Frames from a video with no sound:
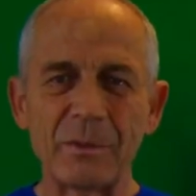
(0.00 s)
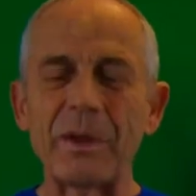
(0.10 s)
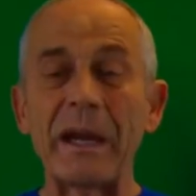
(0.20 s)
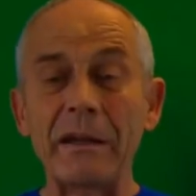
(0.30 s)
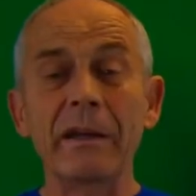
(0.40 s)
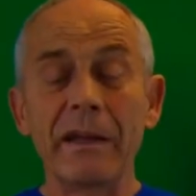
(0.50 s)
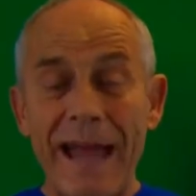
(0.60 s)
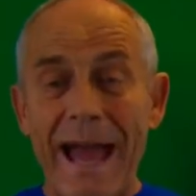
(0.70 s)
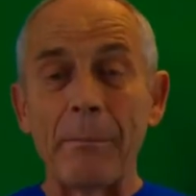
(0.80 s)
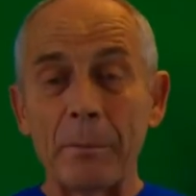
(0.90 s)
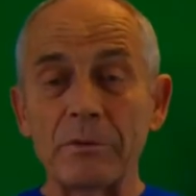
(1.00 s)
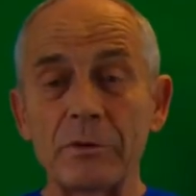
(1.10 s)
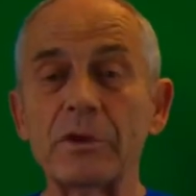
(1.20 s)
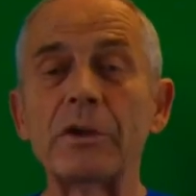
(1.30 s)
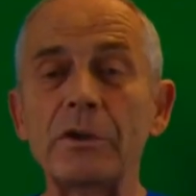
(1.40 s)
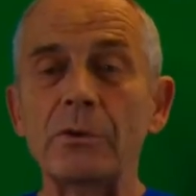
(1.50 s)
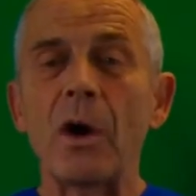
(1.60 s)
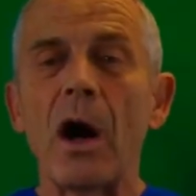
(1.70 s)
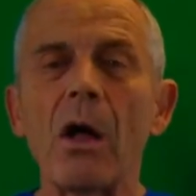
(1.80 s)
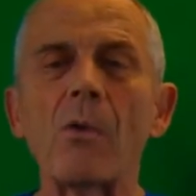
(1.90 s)
Okay, apples.
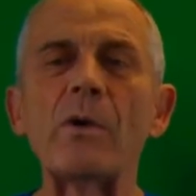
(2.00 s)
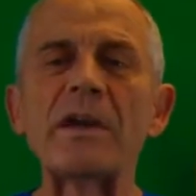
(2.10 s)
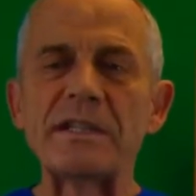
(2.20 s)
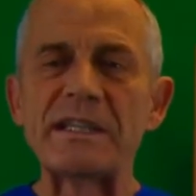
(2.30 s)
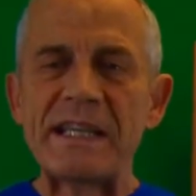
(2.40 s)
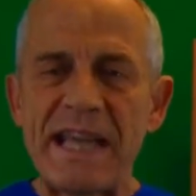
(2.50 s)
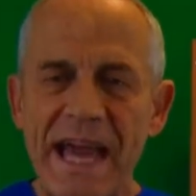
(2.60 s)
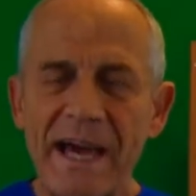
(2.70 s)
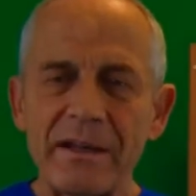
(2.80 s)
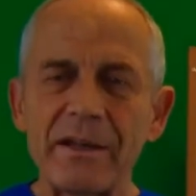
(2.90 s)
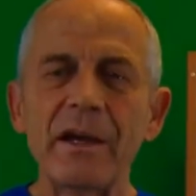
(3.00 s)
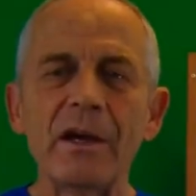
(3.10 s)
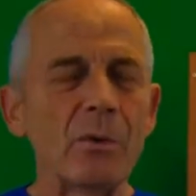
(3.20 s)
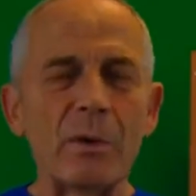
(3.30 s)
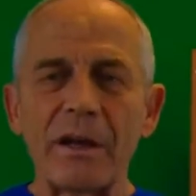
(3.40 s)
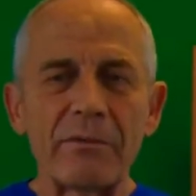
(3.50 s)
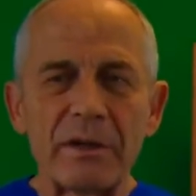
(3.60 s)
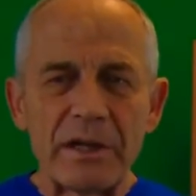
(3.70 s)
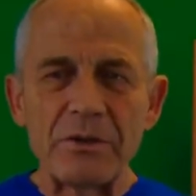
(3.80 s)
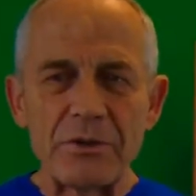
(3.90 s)
You always get whatever
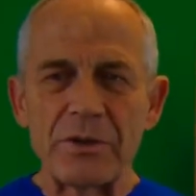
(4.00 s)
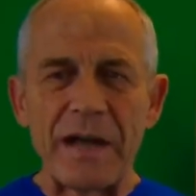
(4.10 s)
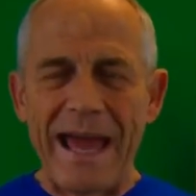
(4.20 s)
it is you're